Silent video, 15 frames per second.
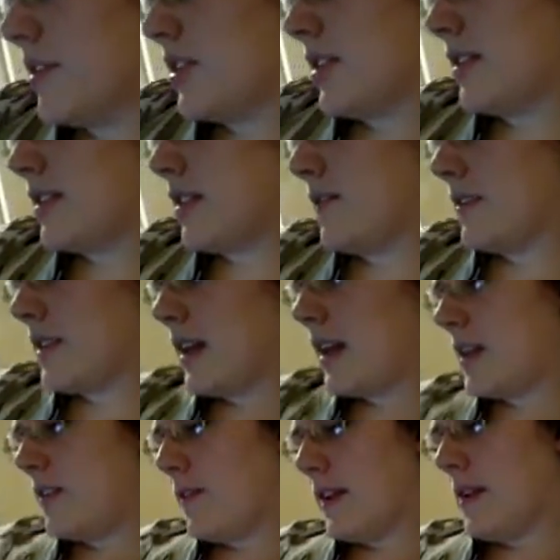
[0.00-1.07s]
pretty much itself is
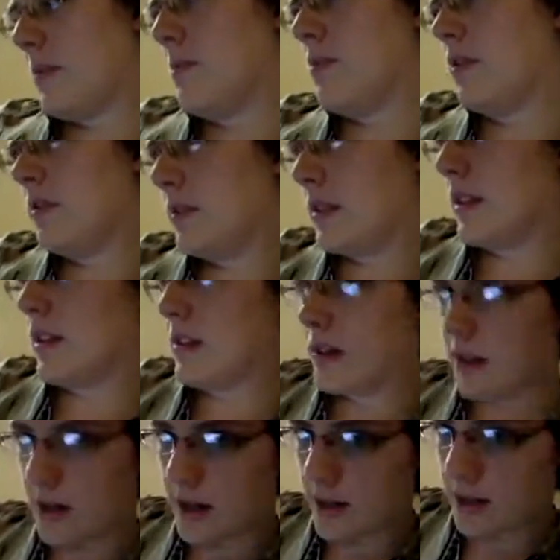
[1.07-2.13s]
kind of like a movement that
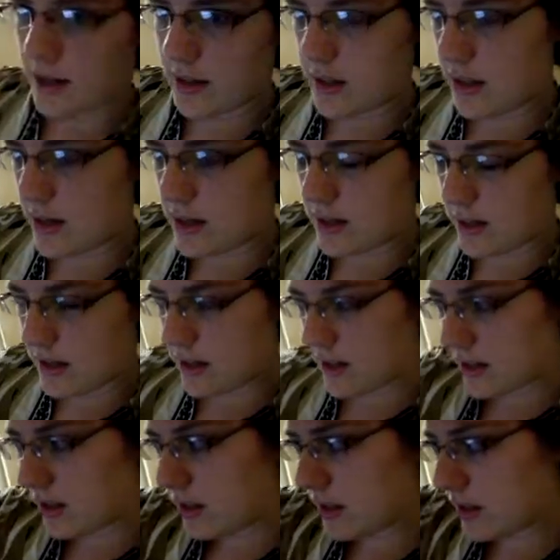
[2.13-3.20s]
started at like the
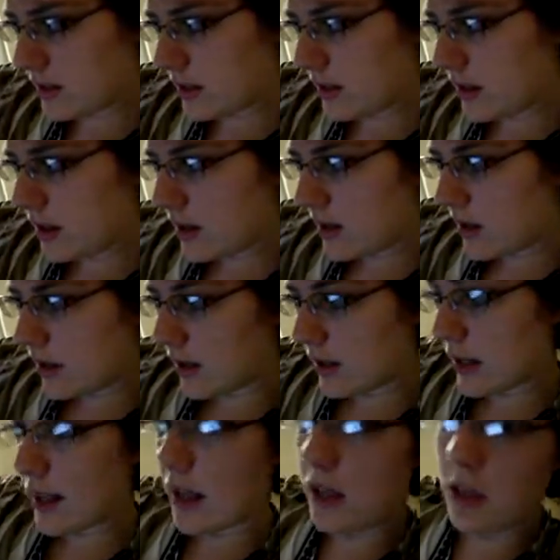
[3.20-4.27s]
1860s,
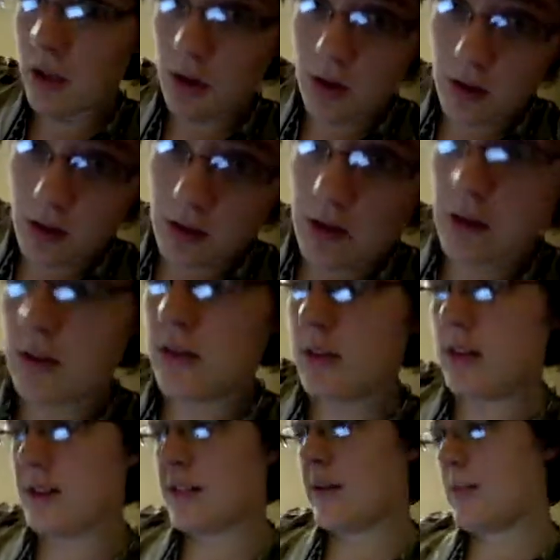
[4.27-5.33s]
like a long,
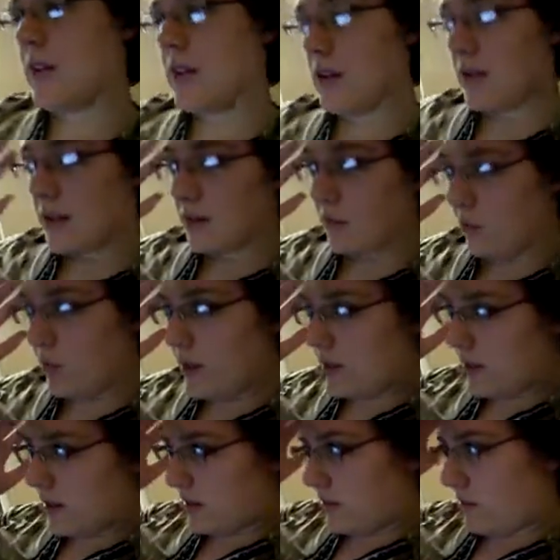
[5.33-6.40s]
long time ago, and
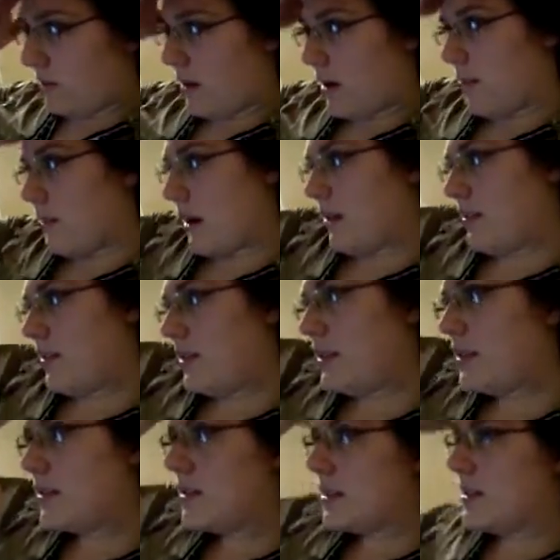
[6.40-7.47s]
went about the
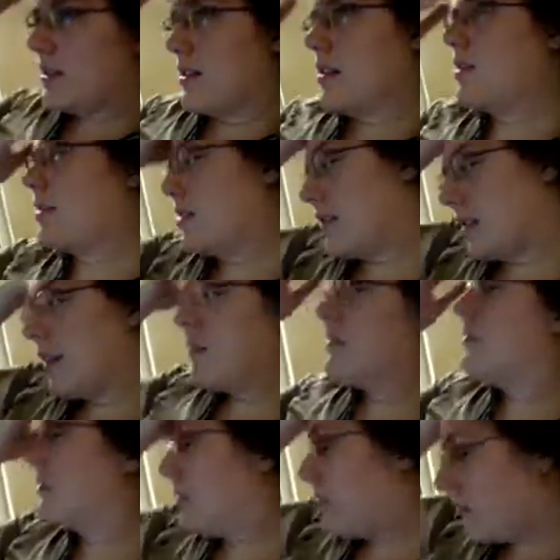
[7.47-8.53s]
1960s. I should
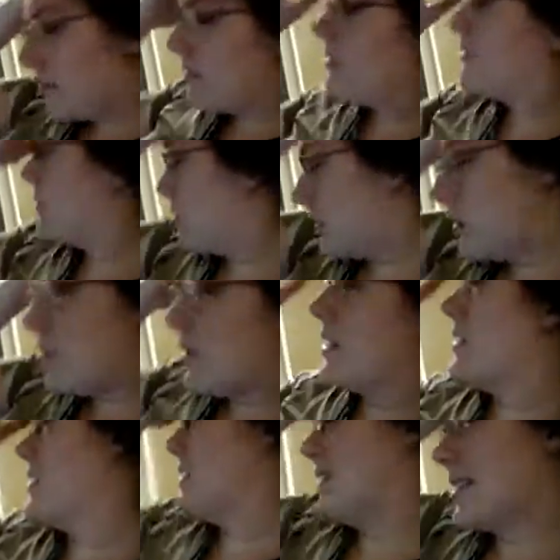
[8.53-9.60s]
stop doing